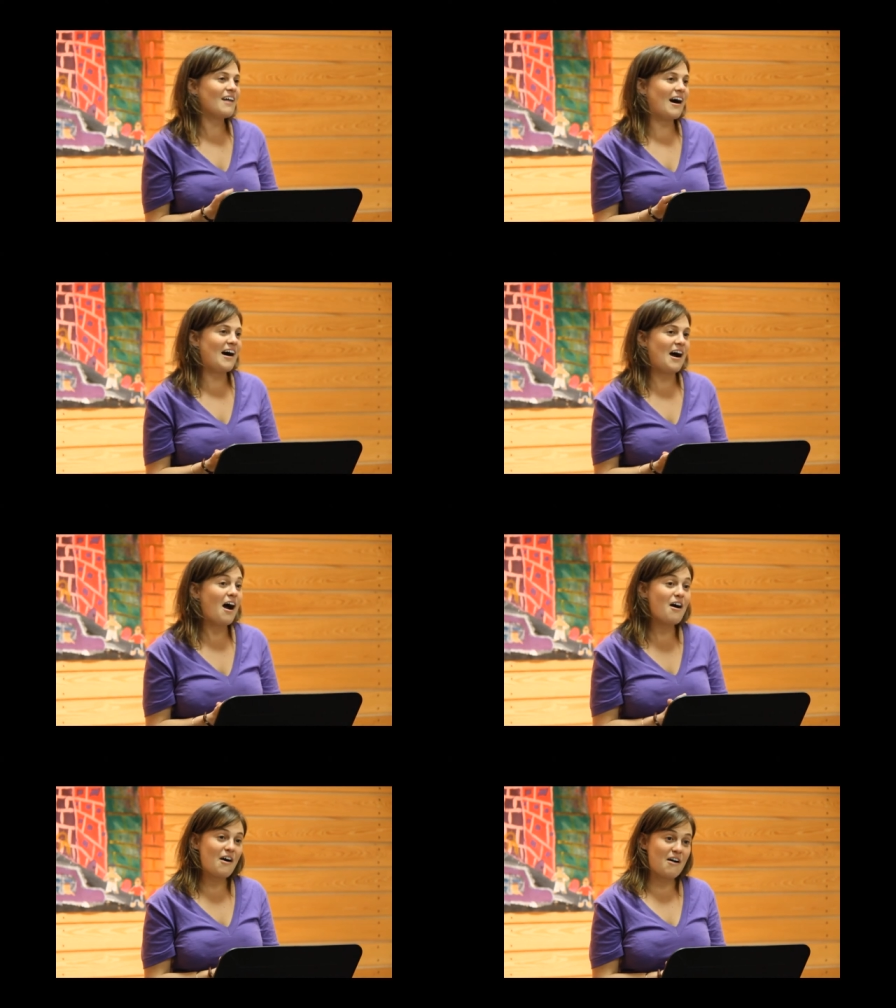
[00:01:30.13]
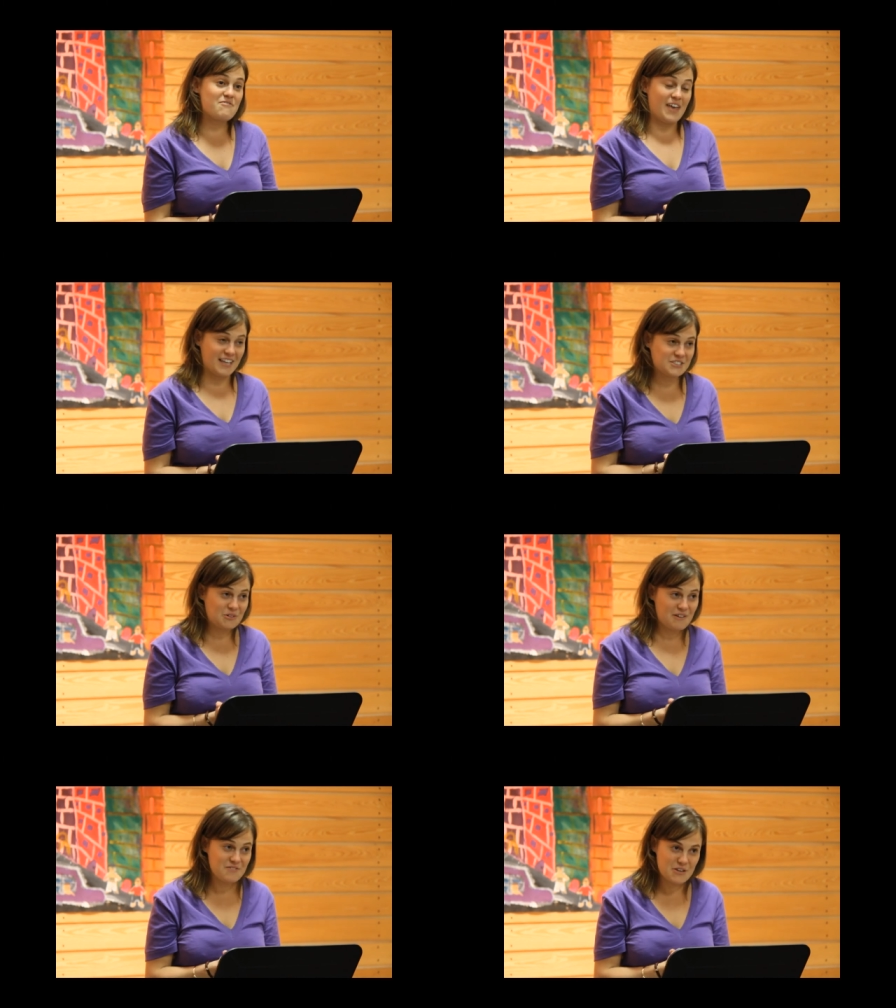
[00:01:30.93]
uh, of the
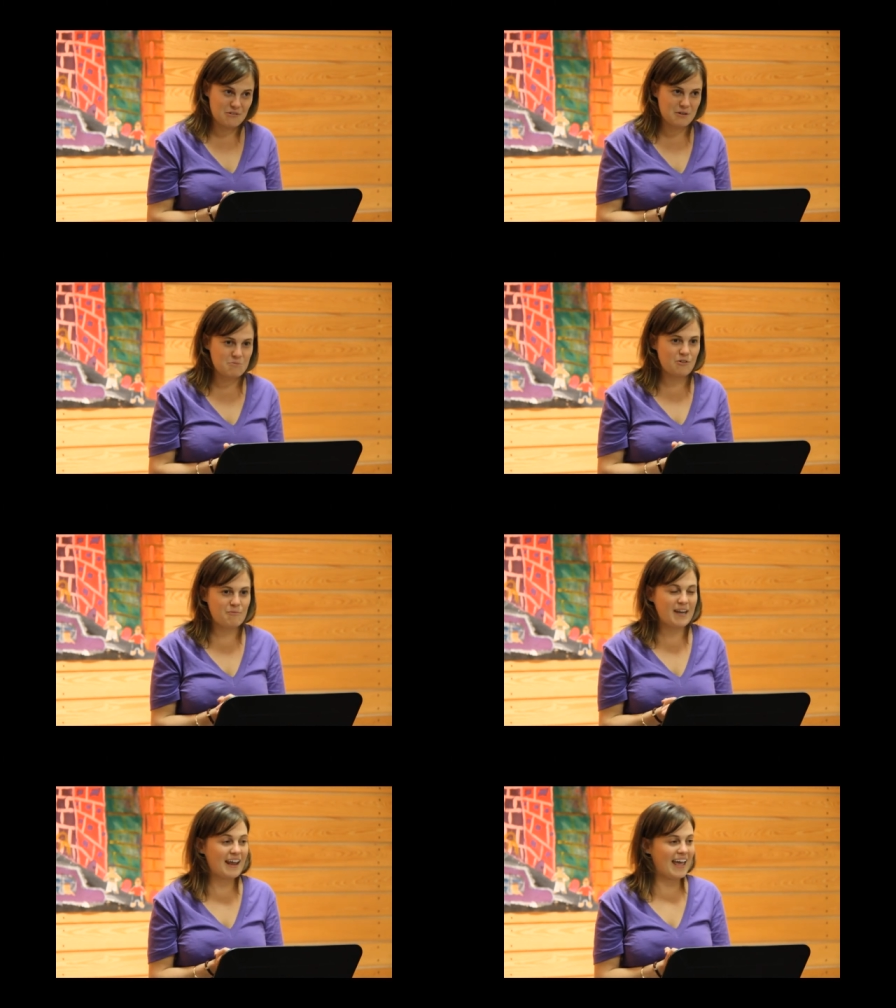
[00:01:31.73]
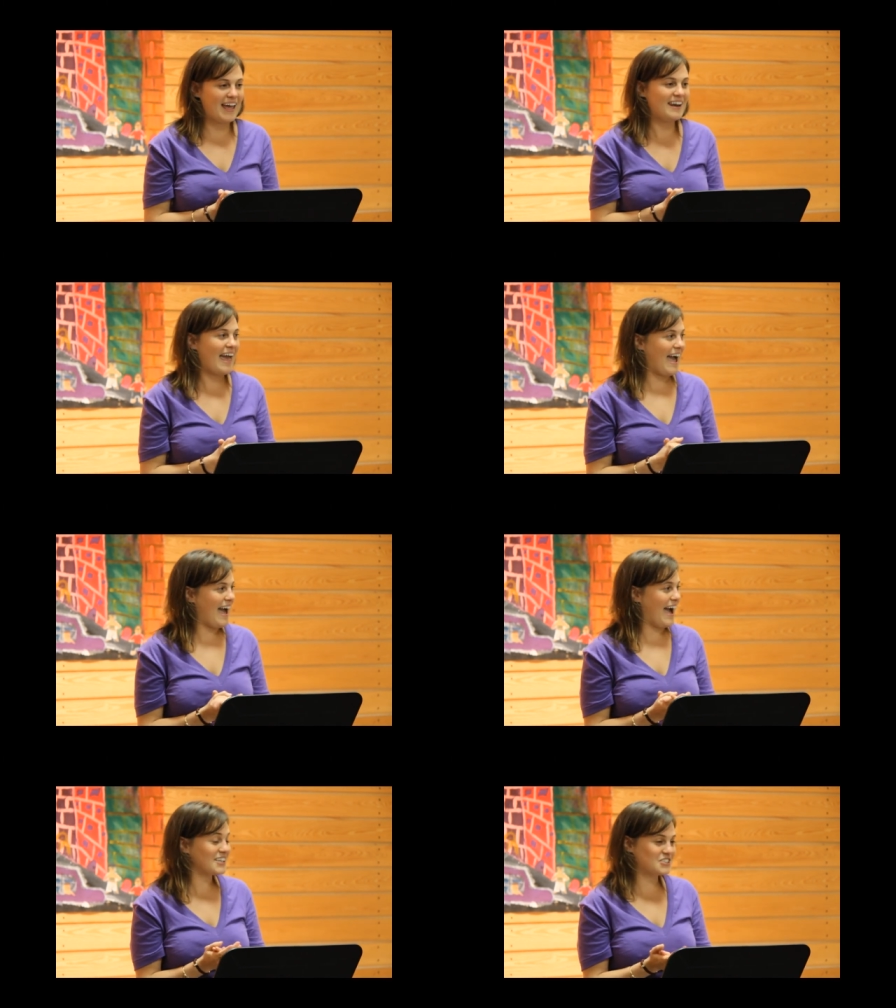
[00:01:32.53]
history of the union movement and
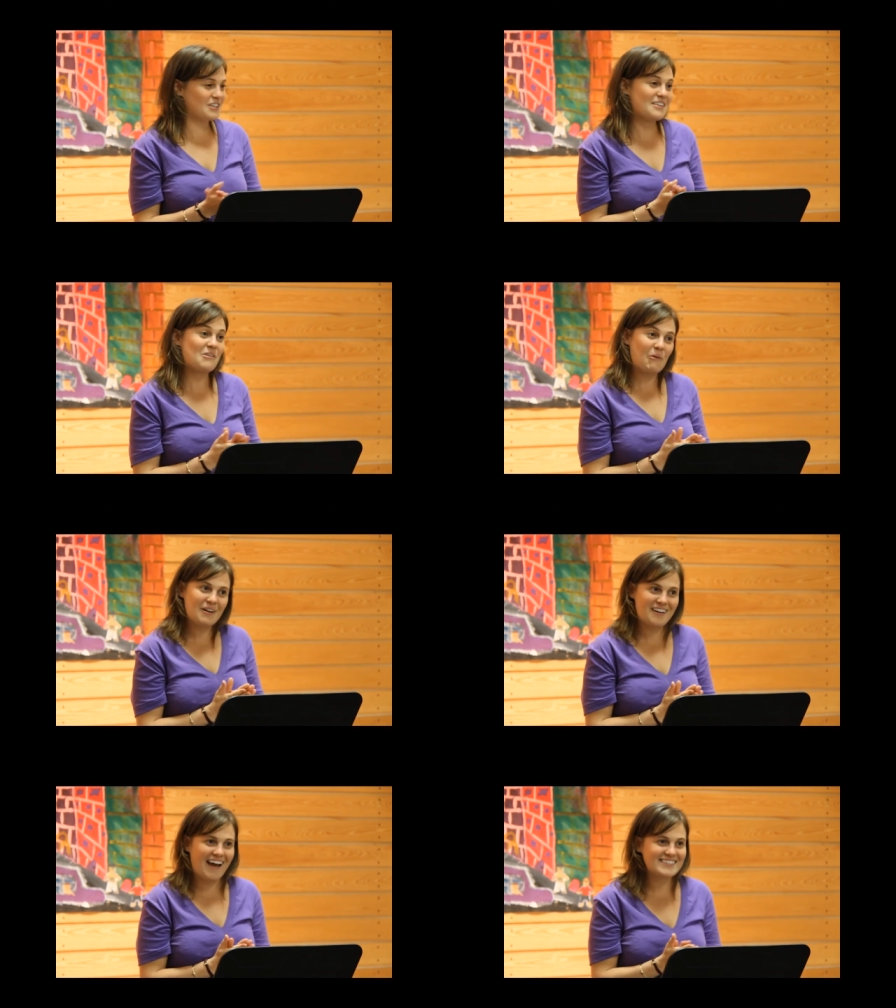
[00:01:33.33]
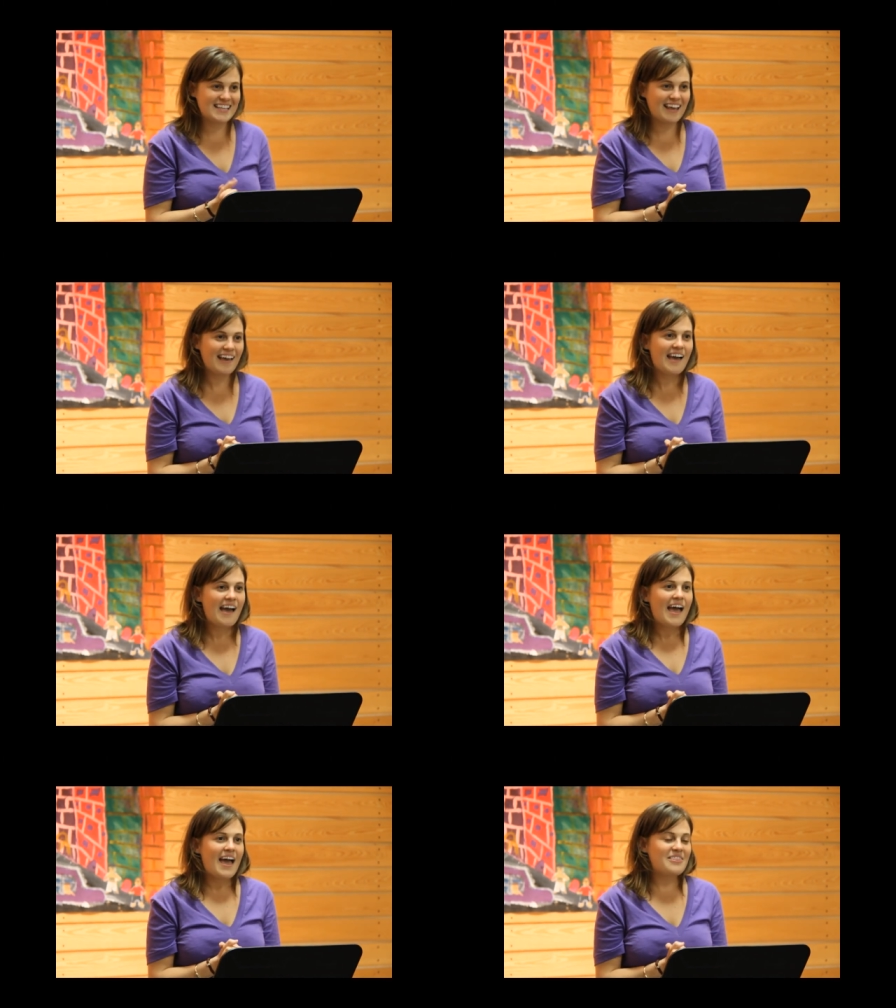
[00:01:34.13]
actually the organizing
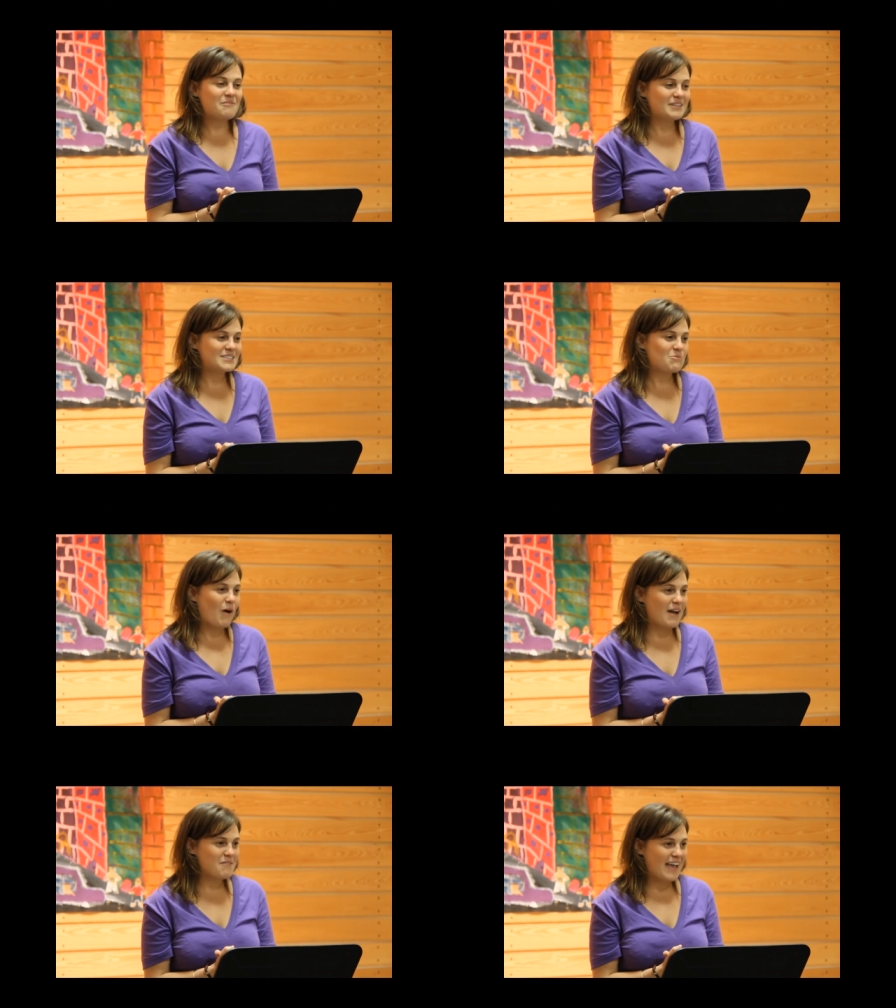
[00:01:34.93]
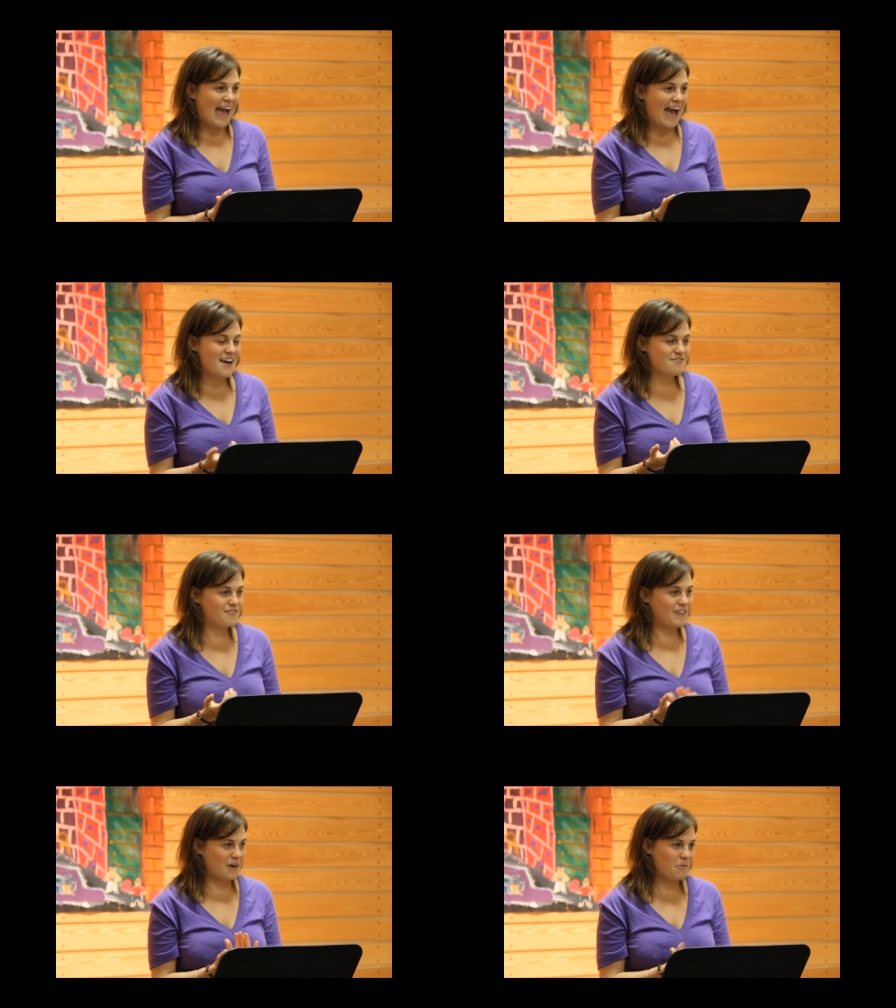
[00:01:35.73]
and the reason why we
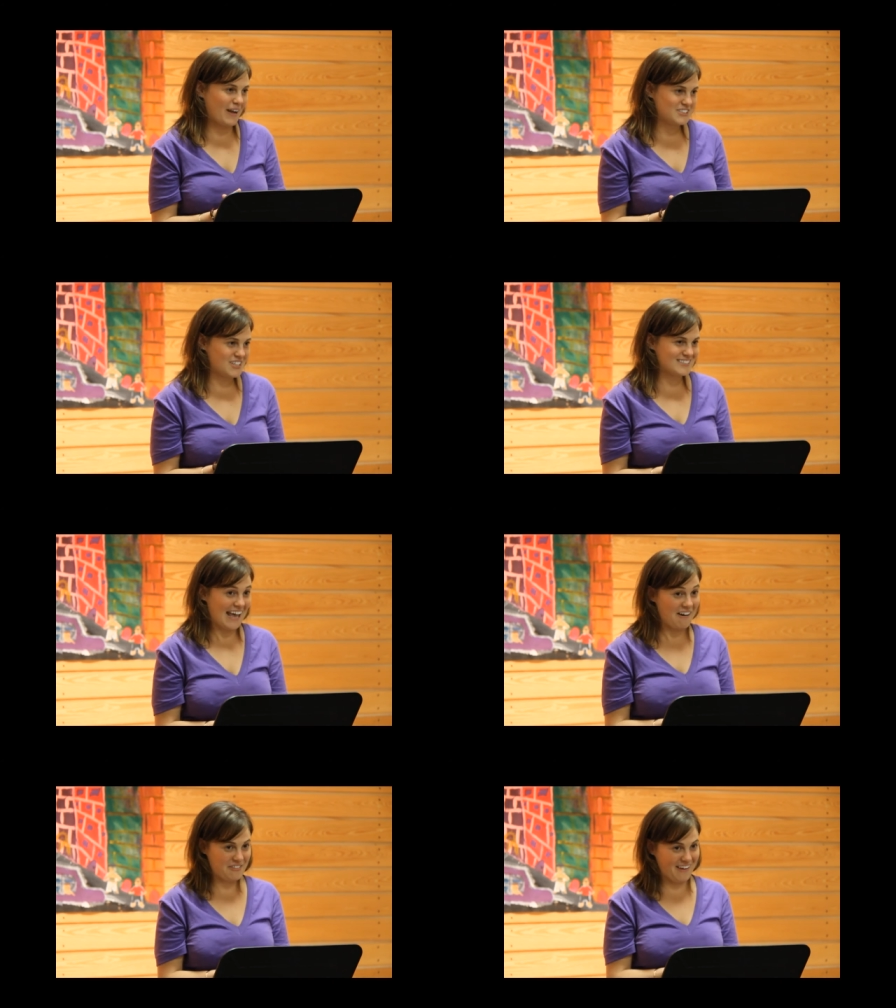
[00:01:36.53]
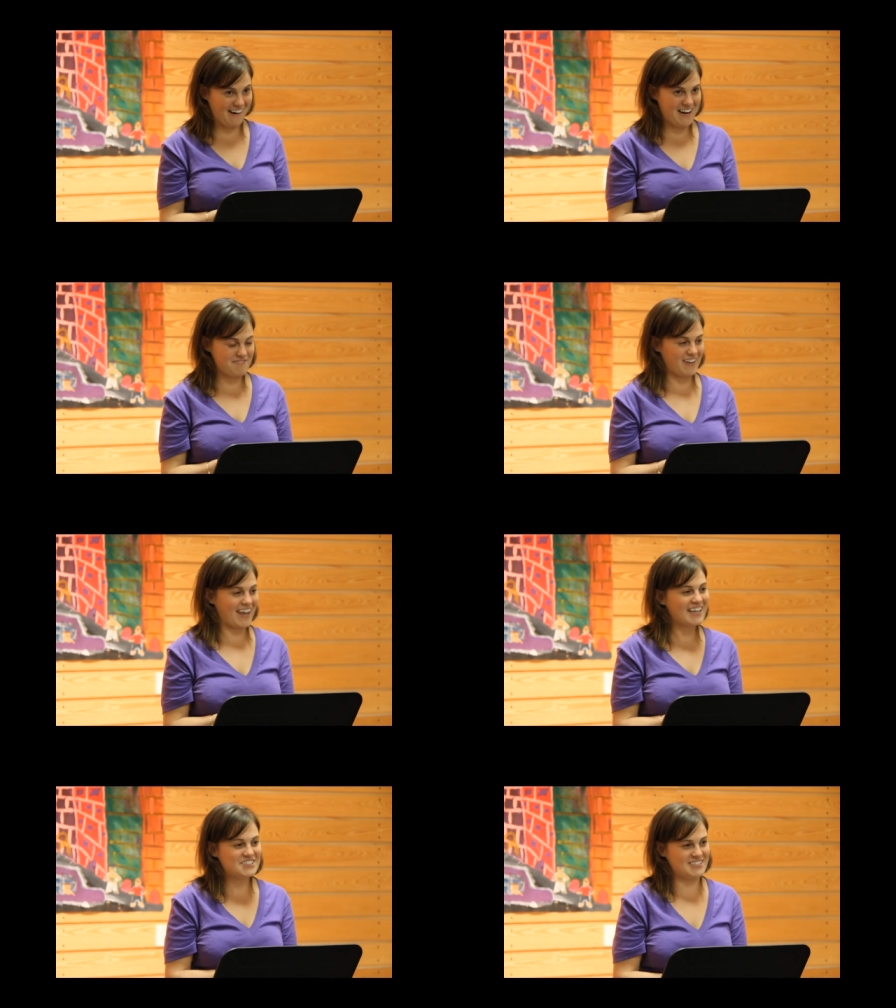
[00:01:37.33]
have fair wages, health care, and
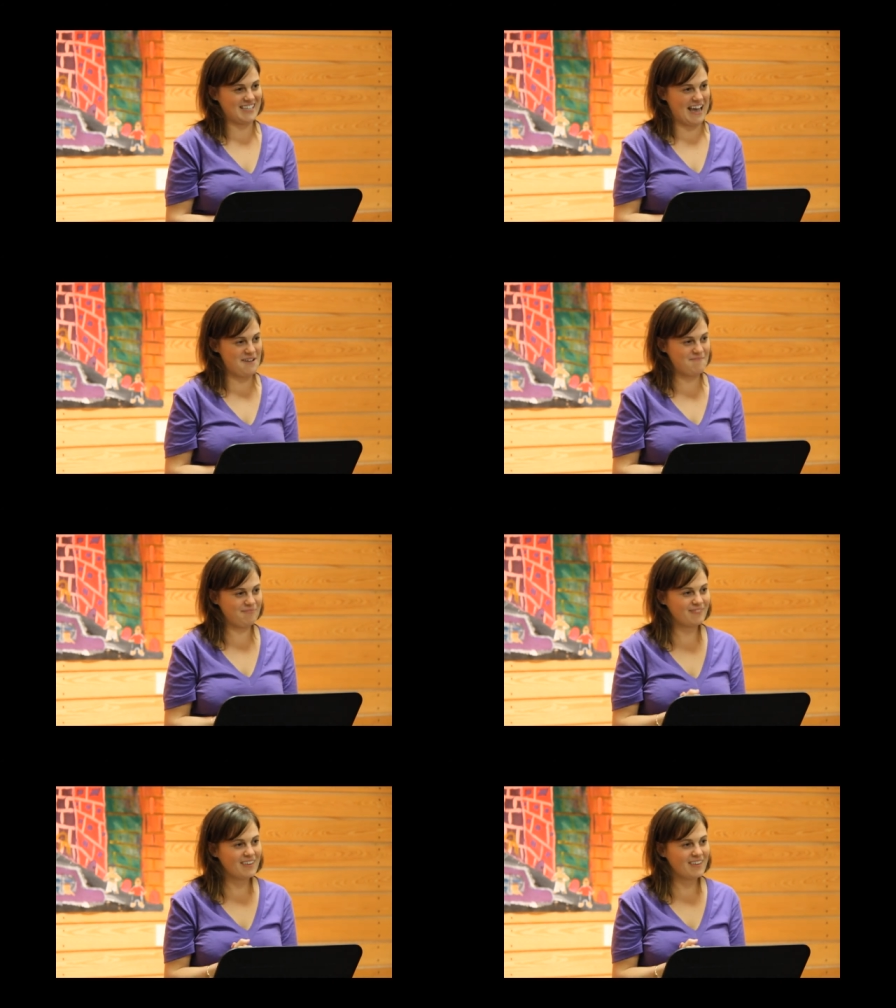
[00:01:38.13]
vacation time.